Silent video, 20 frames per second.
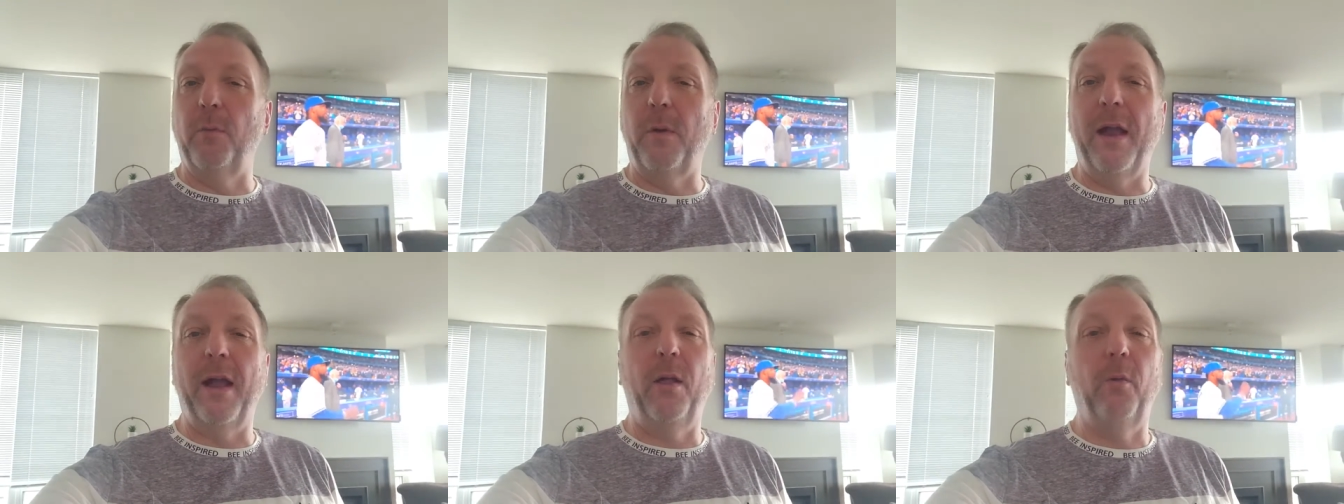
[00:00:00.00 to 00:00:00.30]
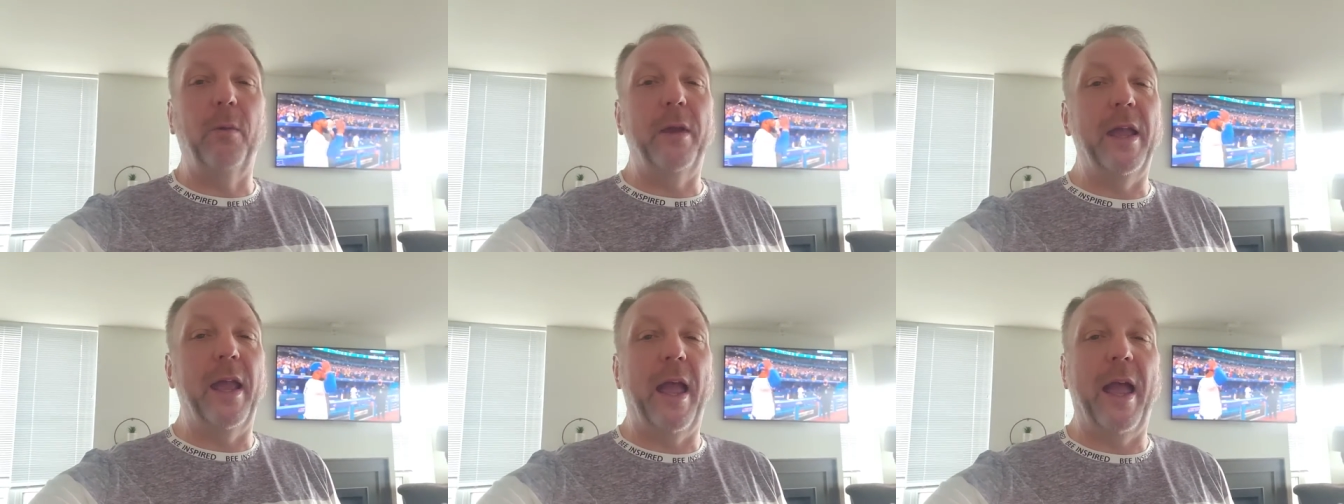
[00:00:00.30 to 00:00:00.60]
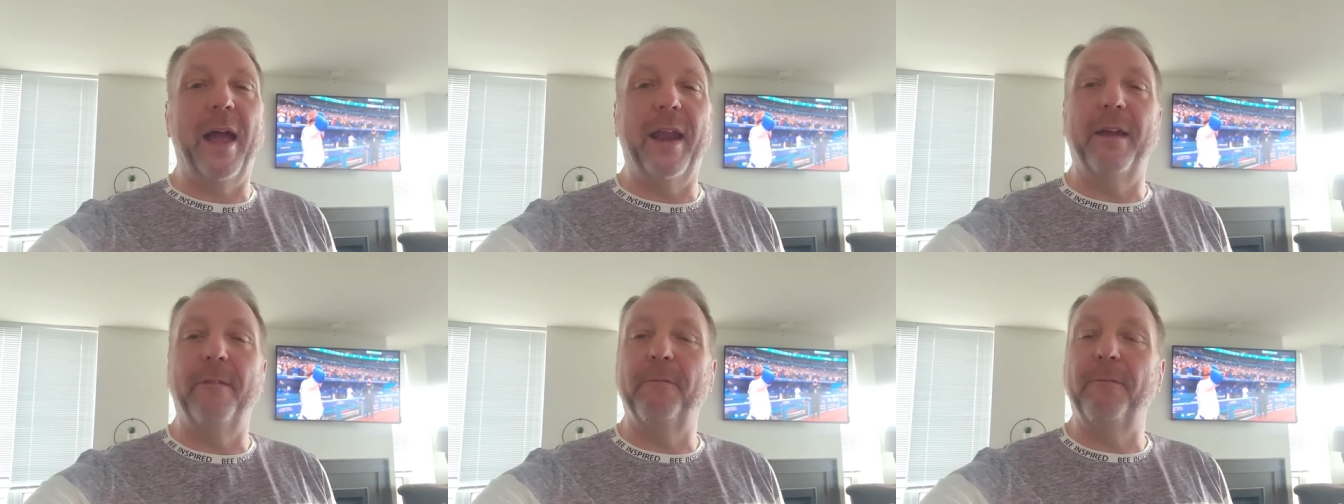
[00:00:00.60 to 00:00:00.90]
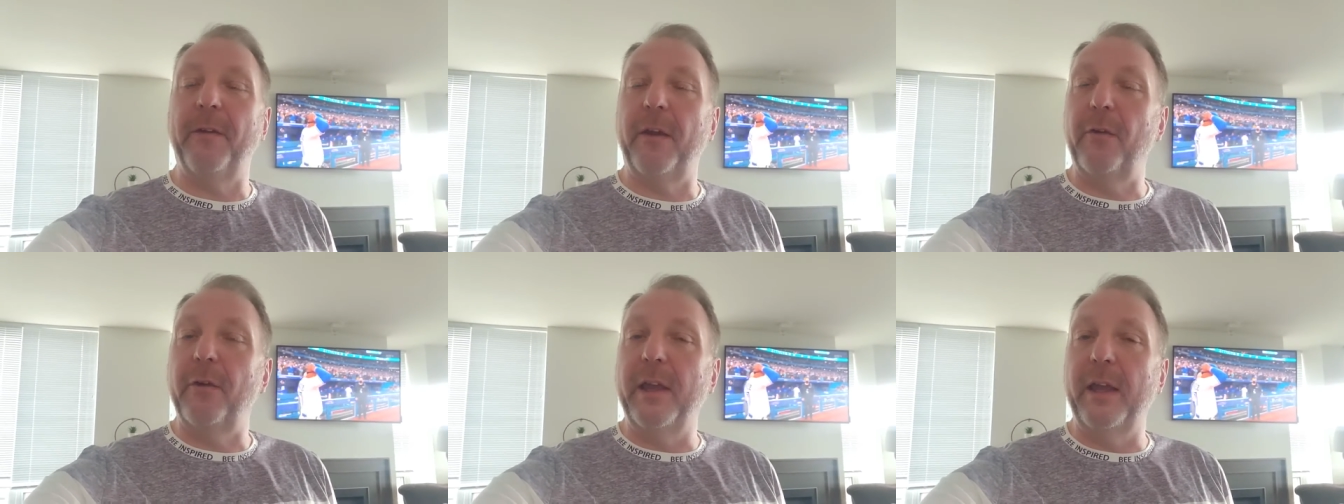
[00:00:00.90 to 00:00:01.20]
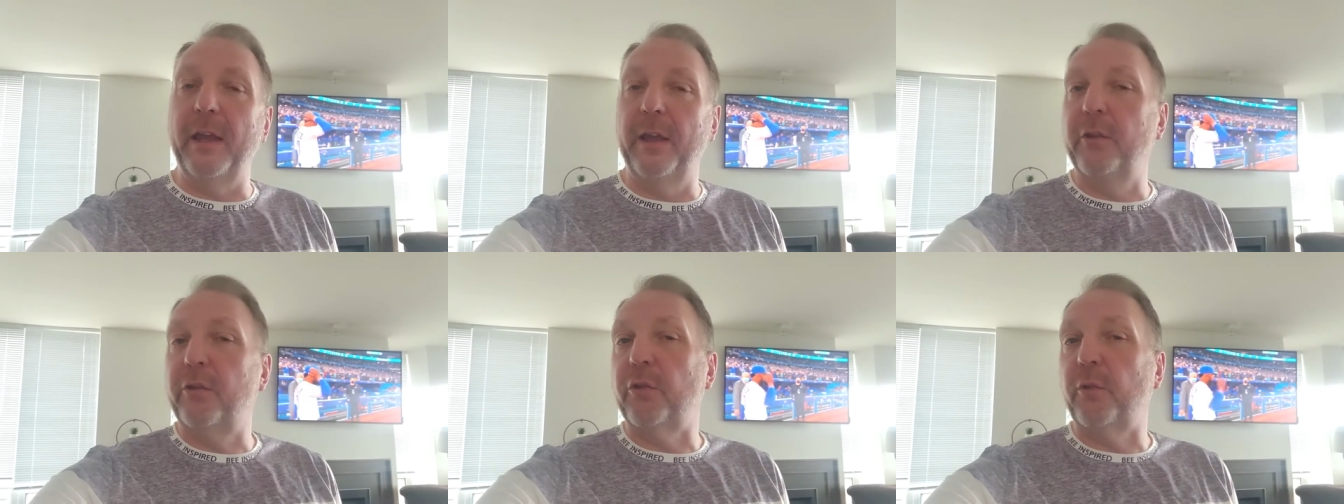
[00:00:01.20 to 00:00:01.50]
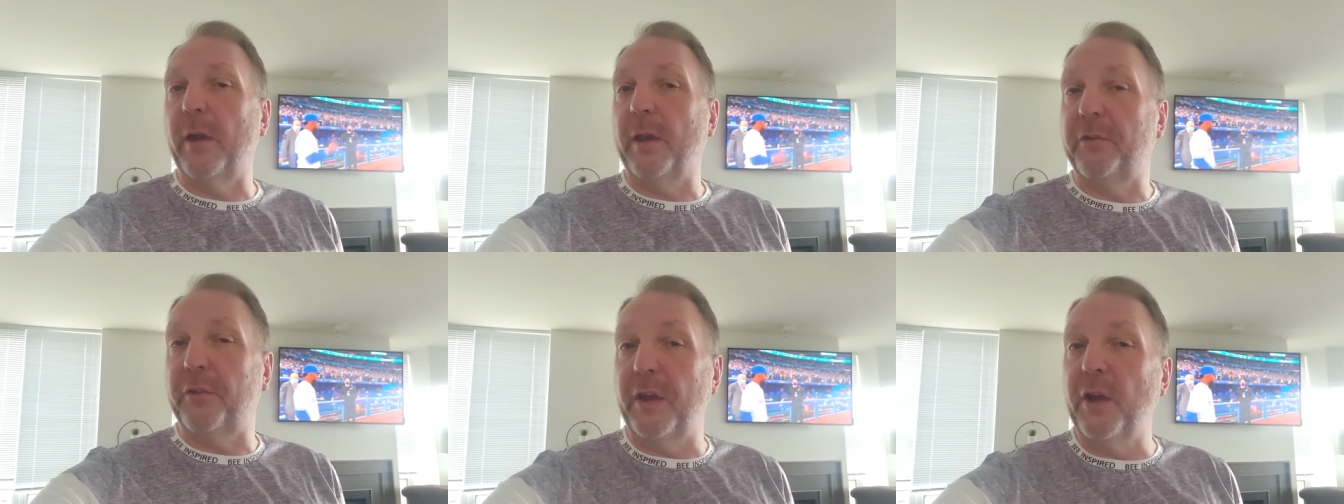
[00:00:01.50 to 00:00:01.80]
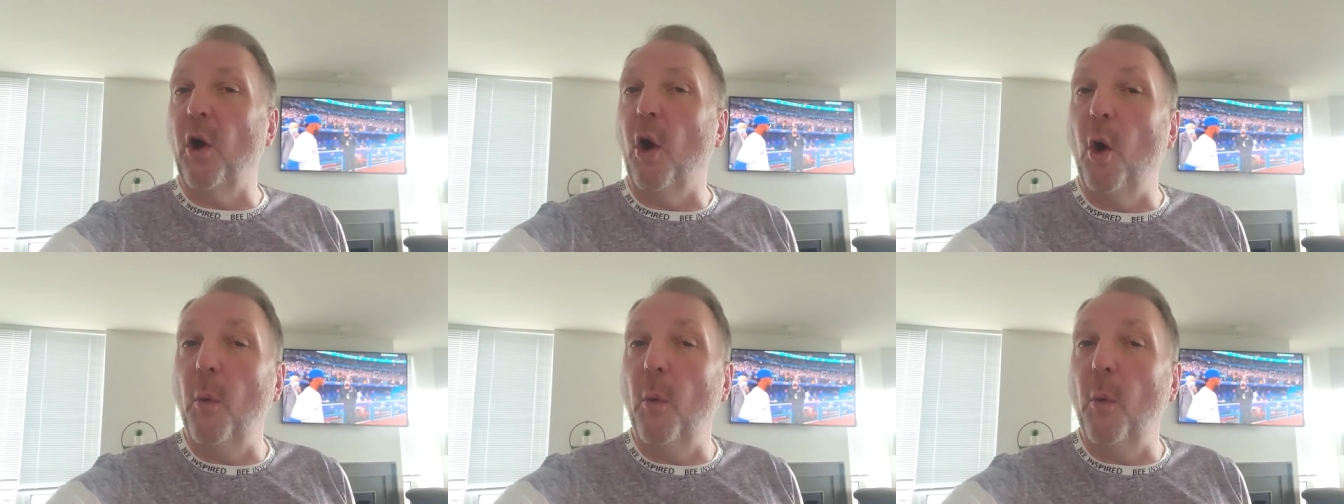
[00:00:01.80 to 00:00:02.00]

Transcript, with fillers: Well, we had a very interesting